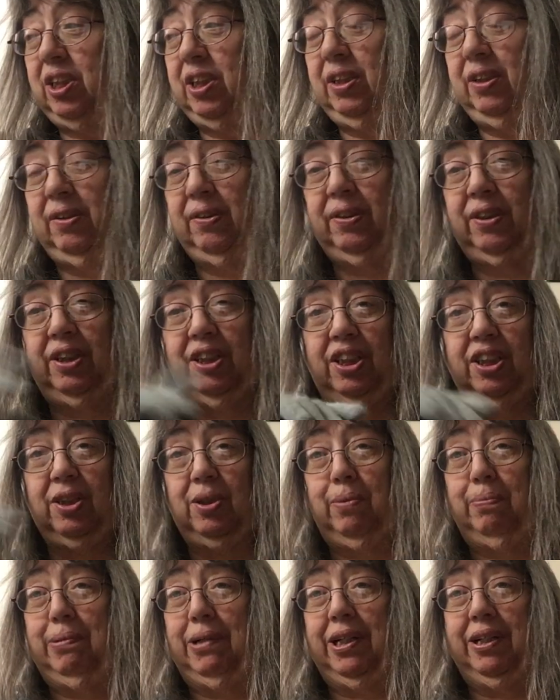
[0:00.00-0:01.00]
You just
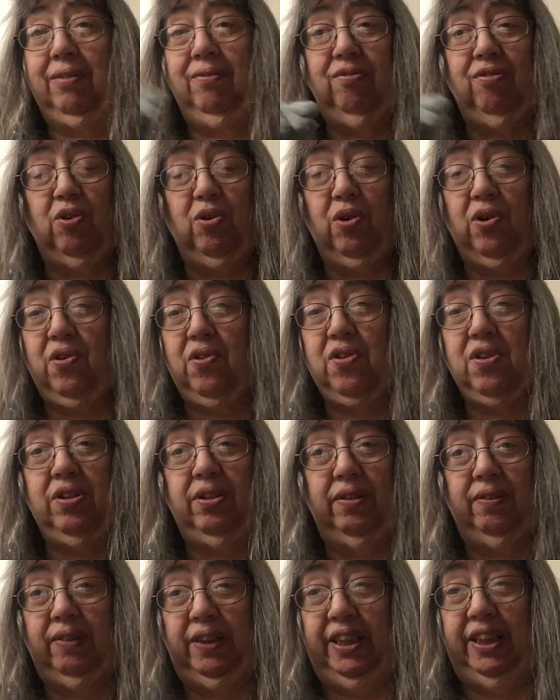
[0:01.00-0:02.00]
go back and forth.
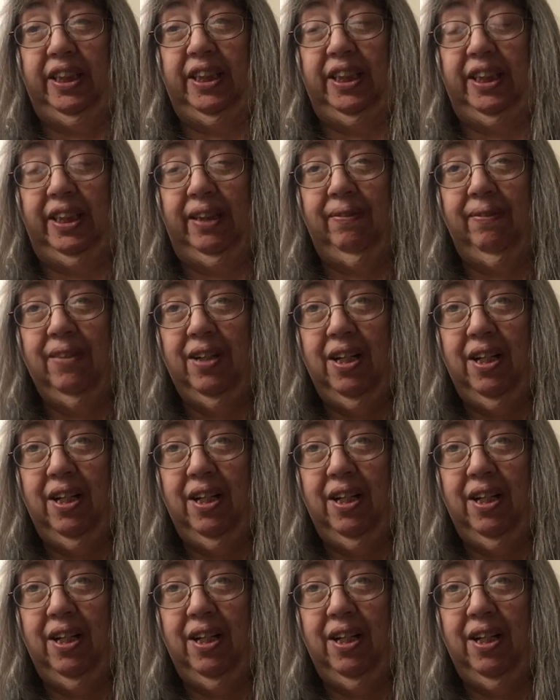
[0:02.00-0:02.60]
Easy.